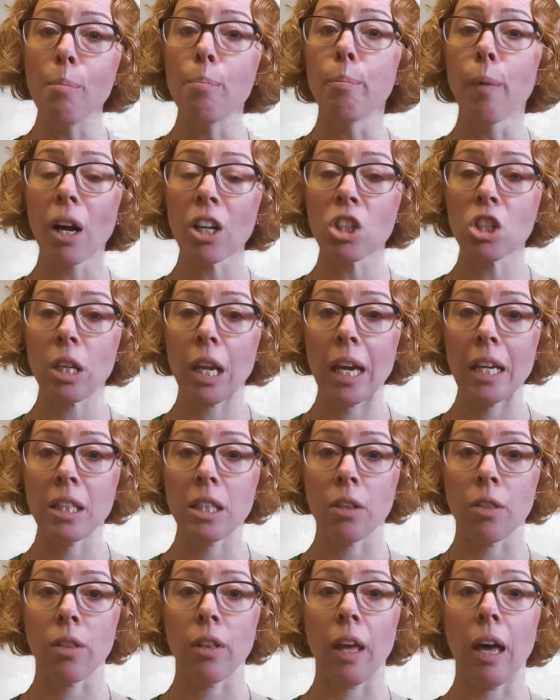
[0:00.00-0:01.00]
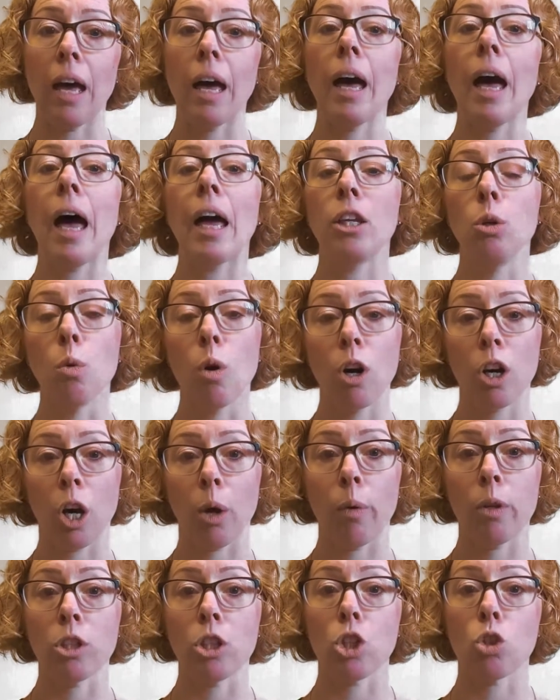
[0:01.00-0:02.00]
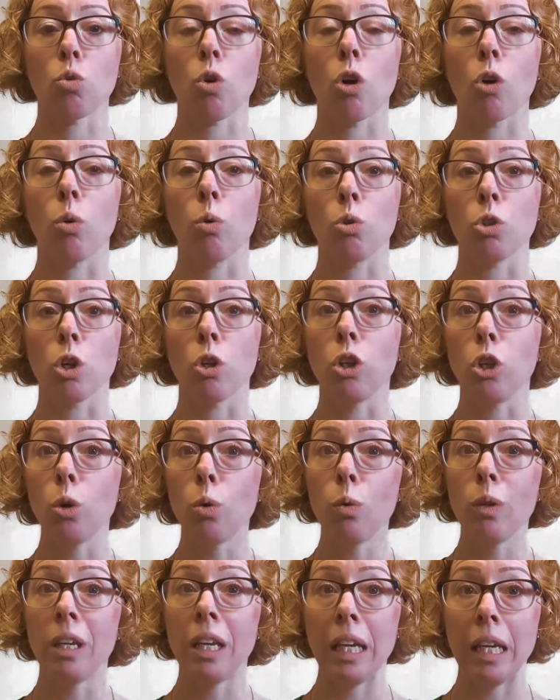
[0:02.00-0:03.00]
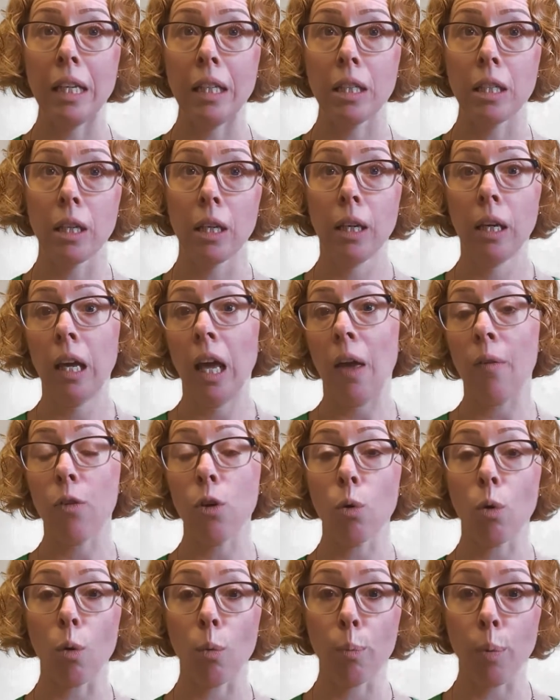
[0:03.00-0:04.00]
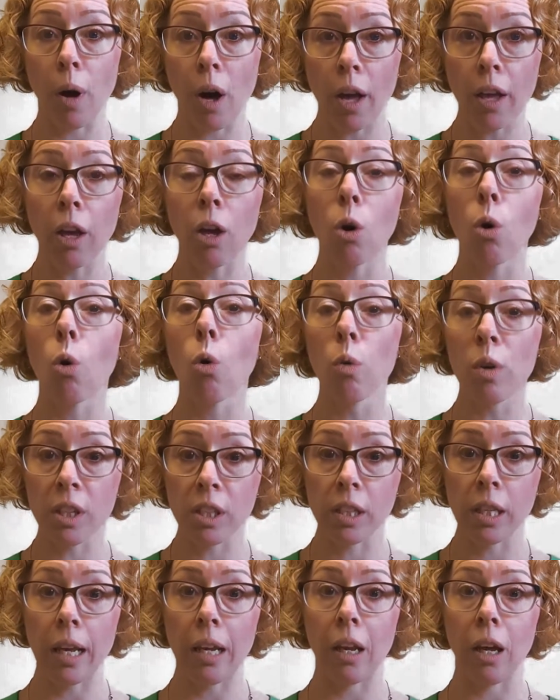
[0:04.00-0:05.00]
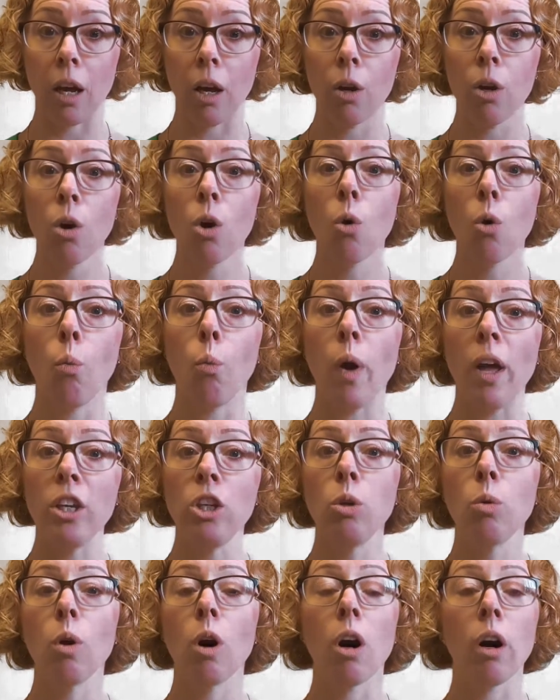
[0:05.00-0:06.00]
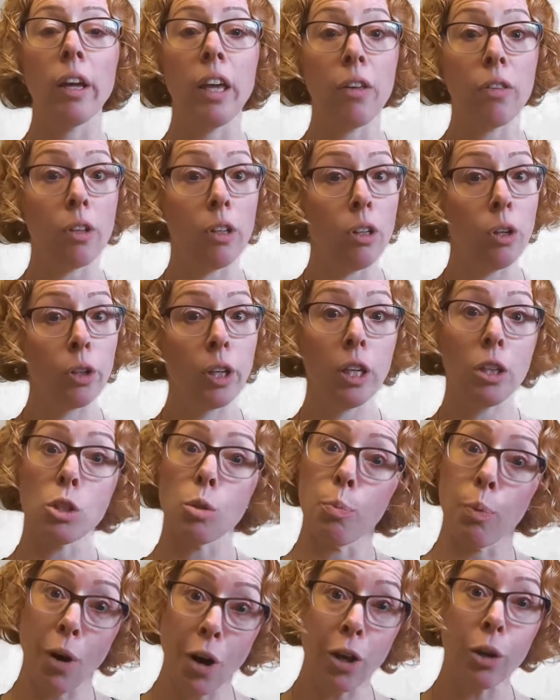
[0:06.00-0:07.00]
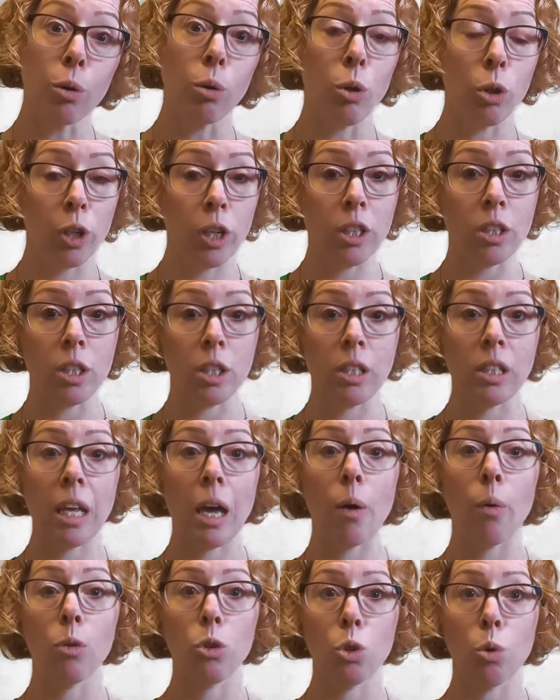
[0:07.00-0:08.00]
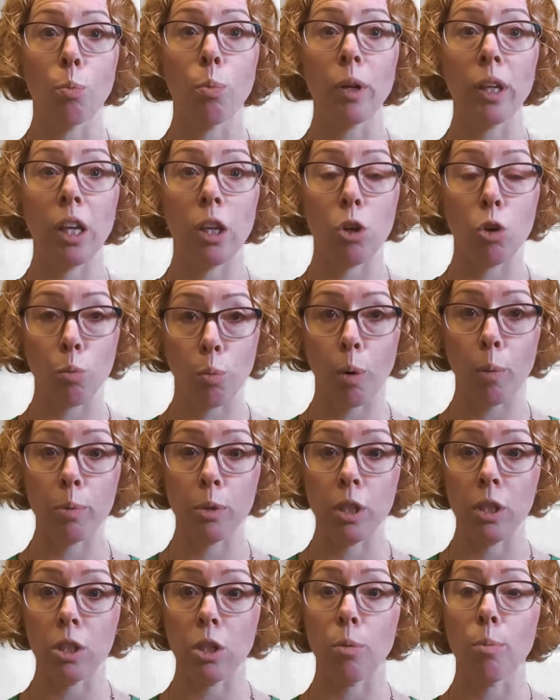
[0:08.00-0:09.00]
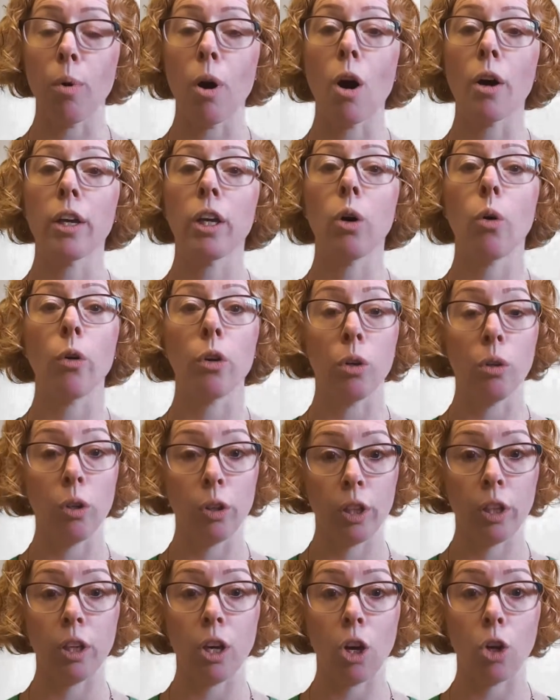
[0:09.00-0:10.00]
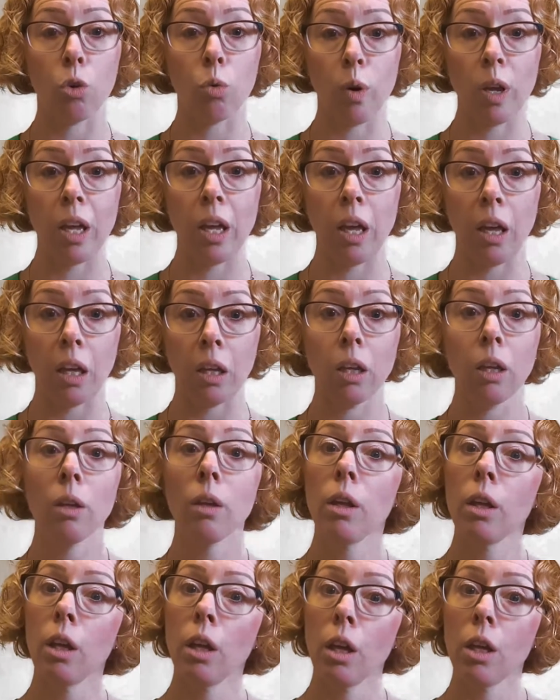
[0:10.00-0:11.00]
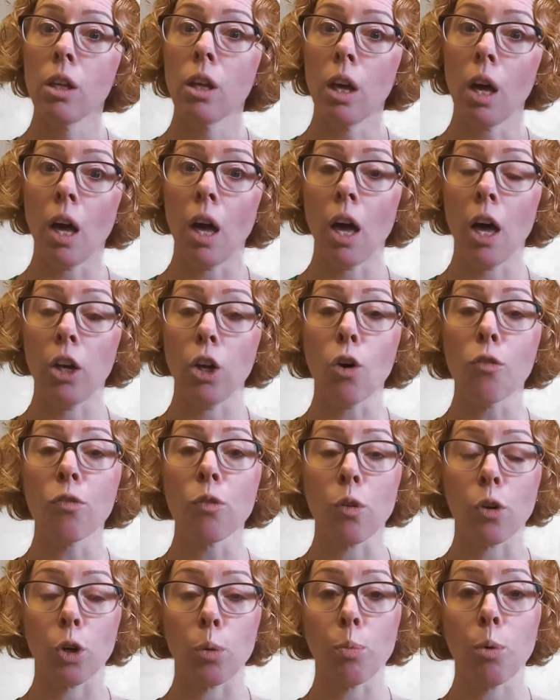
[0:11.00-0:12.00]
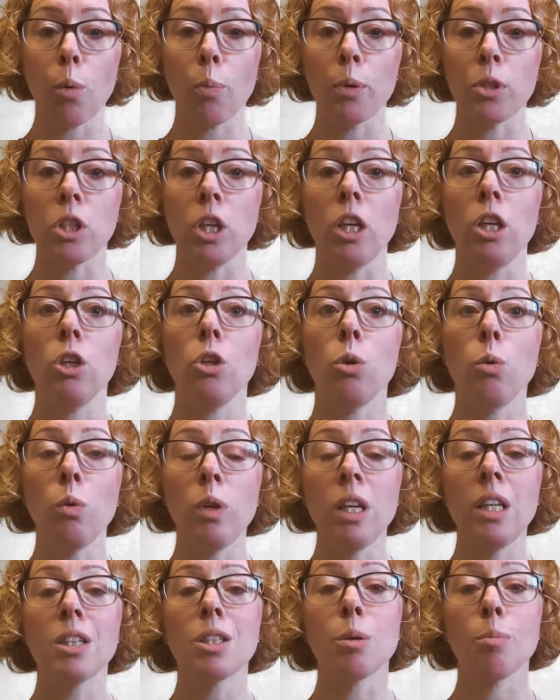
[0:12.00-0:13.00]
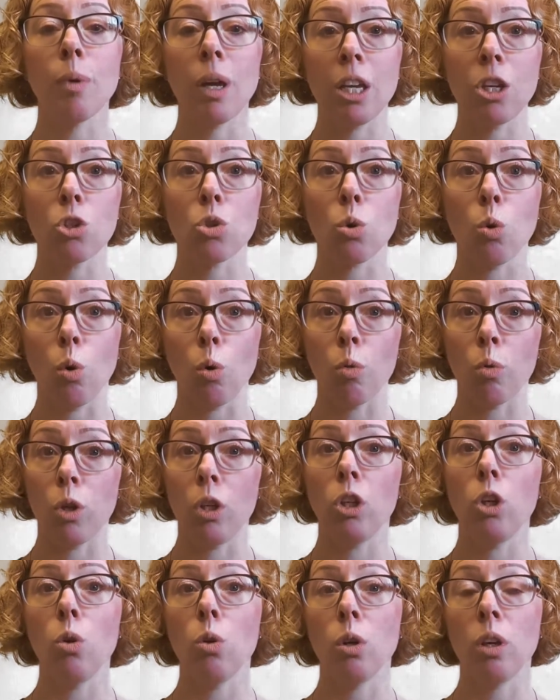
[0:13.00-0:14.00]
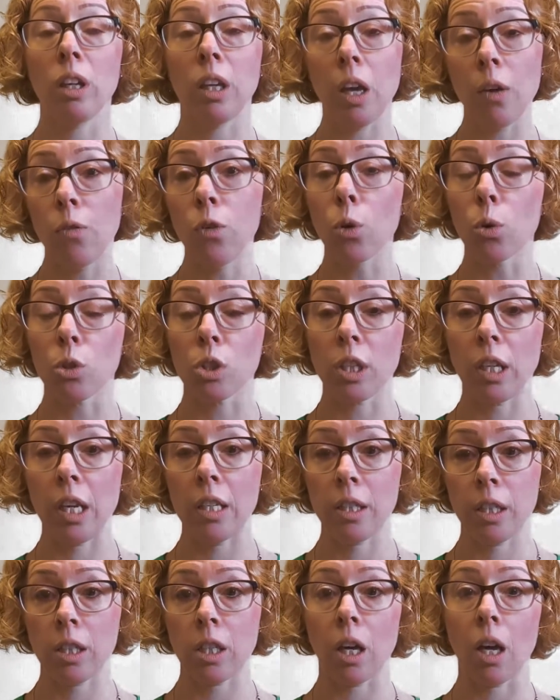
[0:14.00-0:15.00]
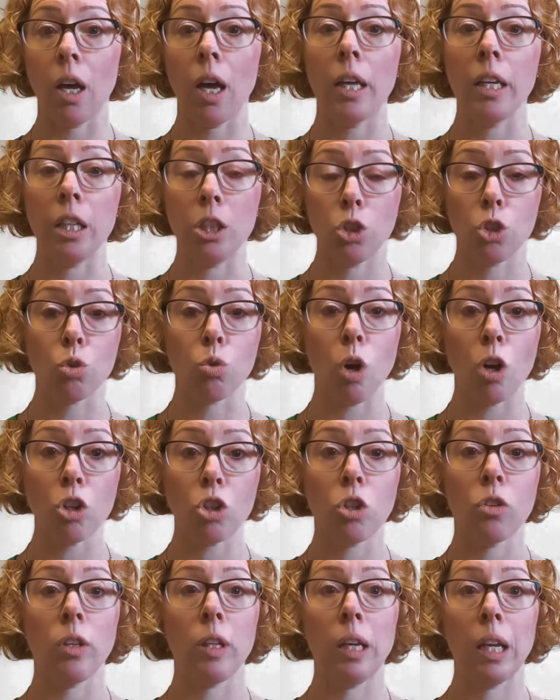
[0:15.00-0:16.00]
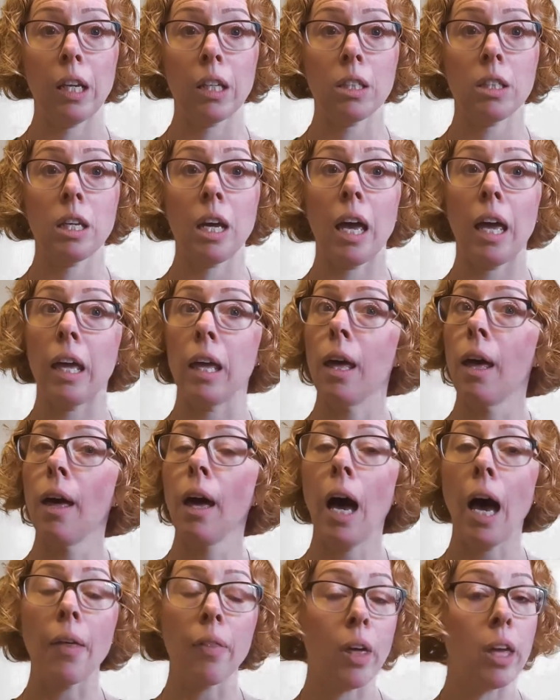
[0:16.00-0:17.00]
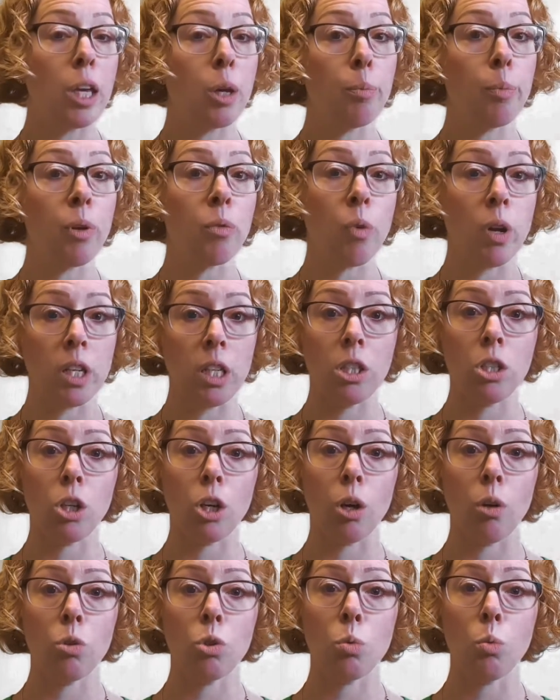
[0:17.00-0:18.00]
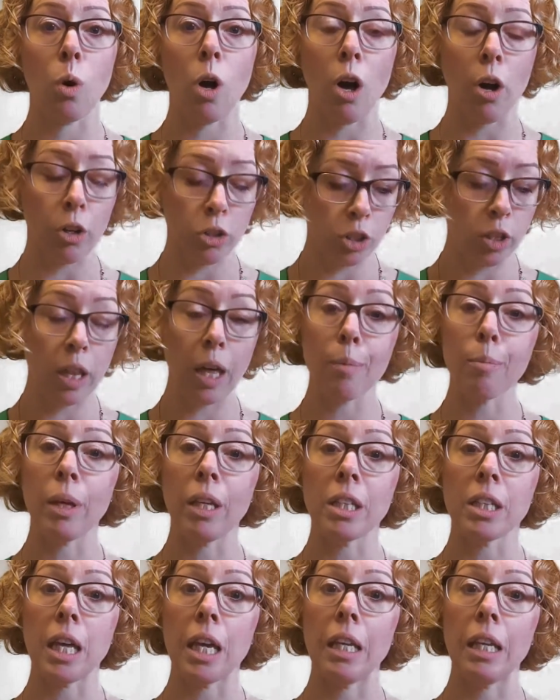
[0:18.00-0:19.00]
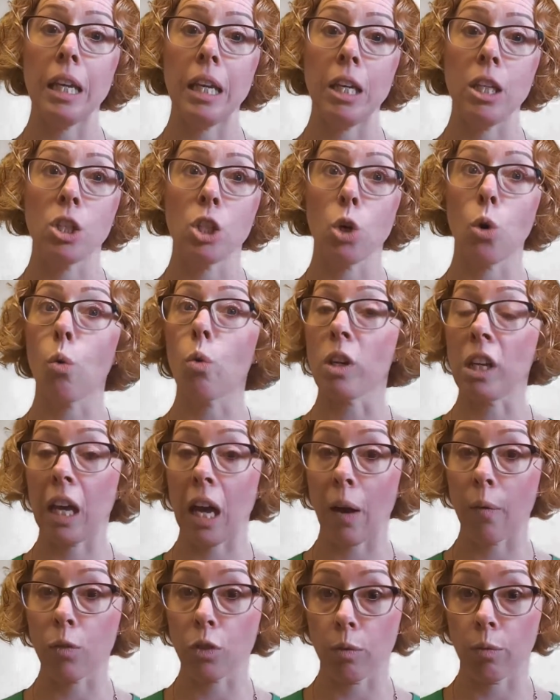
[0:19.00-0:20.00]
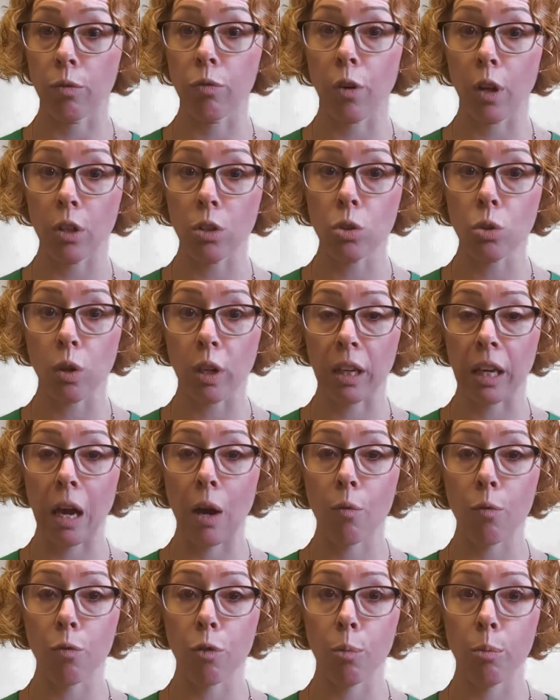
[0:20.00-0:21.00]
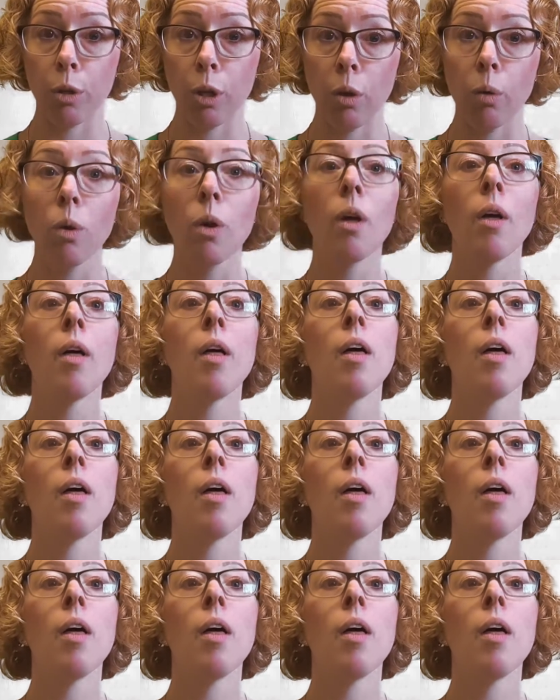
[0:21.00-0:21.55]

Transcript: Much later than that, and you are going to struggle. So you need, if you're a buyer or a seller, when you are either looking to buy or looking to sell and you're bringing your property to the market or you're looking at agreeing an offer on a property, you need to make sure that you can give your solicitor an instruction the next day and they can be ready to go to work. So that means they need to already have some funds on account from you.